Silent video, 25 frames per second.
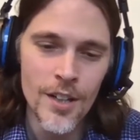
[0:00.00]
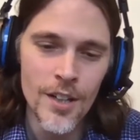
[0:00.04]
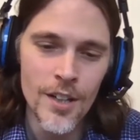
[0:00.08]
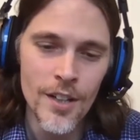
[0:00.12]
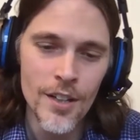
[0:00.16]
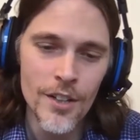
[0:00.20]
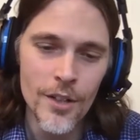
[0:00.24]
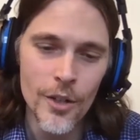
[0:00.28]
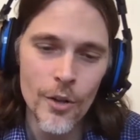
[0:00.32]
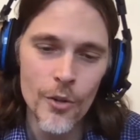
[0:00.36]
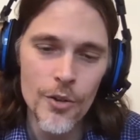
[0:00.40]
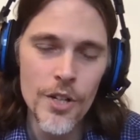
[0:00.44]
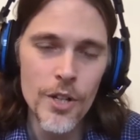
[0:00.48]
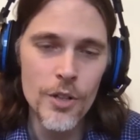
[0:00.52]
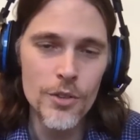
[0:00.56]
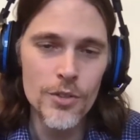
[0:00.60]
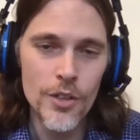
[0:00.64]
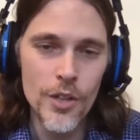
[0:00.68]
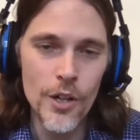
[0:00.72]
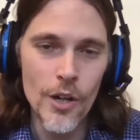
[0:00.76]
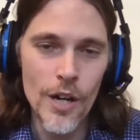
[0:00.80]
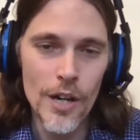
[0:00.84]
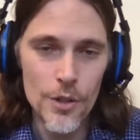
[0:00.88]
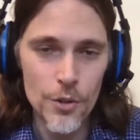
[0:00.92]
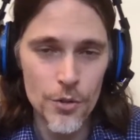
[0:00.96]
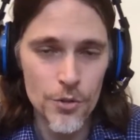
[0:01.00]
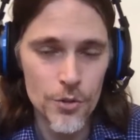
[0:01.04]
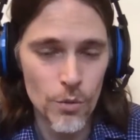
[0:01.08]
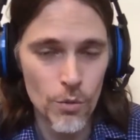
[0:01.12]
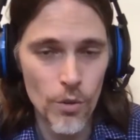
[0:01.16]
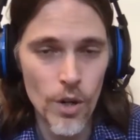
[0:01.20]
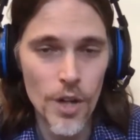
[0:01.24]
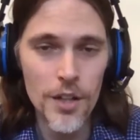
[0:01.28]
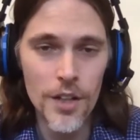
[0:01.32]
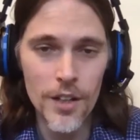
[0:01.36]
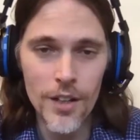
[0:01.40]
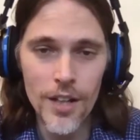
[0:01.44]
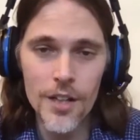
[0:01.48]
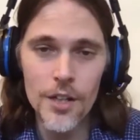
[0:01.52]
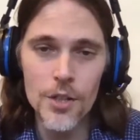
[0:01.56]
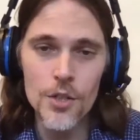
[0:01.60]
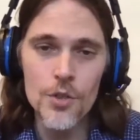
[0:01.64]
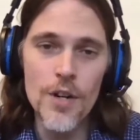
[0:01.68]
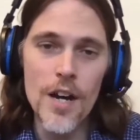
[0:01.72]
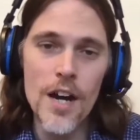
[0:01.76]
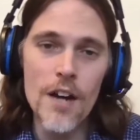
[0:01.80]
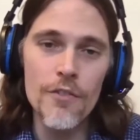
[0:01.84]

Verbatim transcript: you know, years ago, I used to run a lot of traffic